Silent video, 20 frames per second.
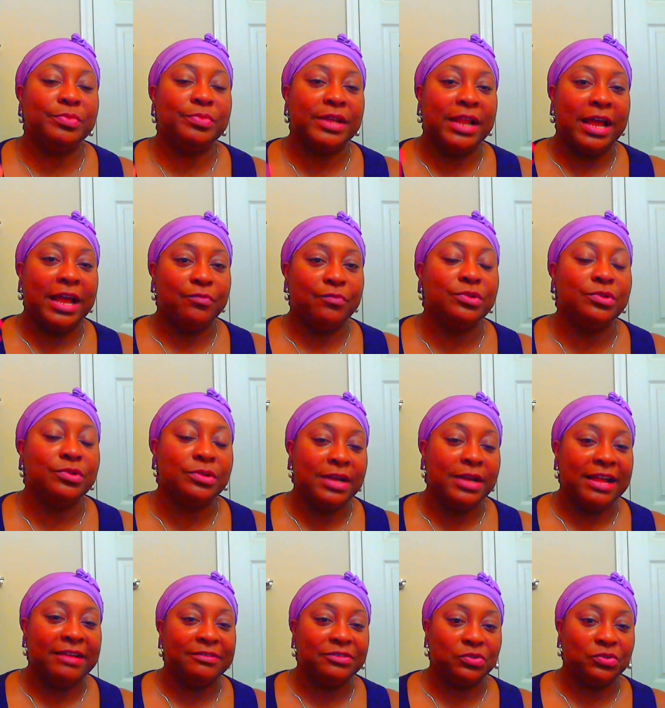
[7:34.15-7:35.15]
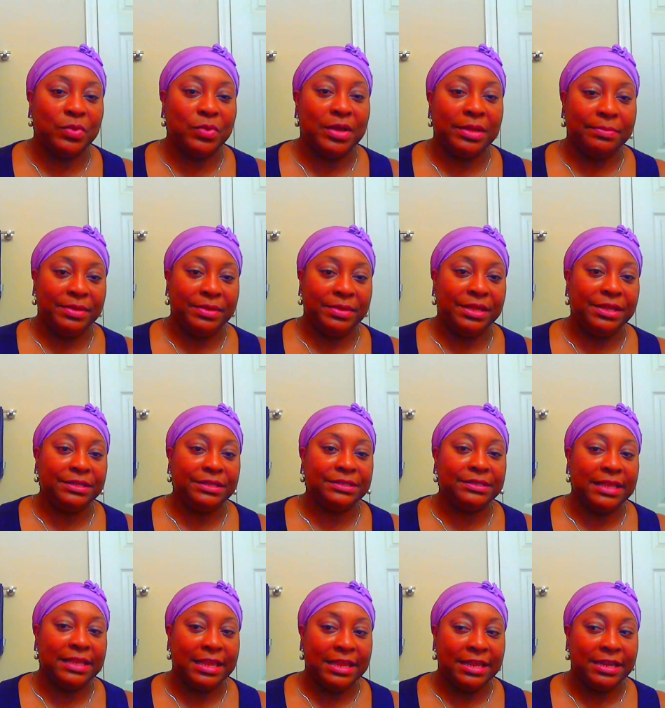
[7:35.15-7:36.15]
but I will have sweat beads
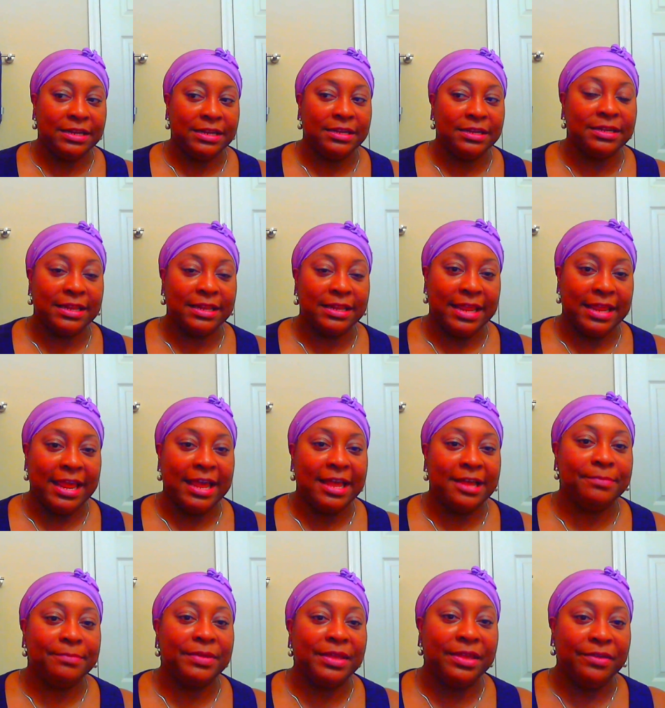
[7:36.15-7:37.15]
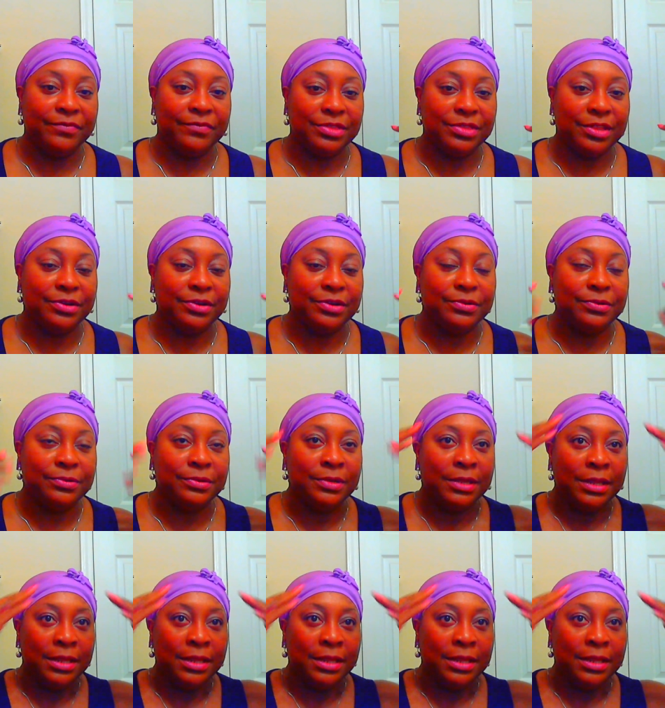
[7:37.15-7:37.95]
in the cap, even though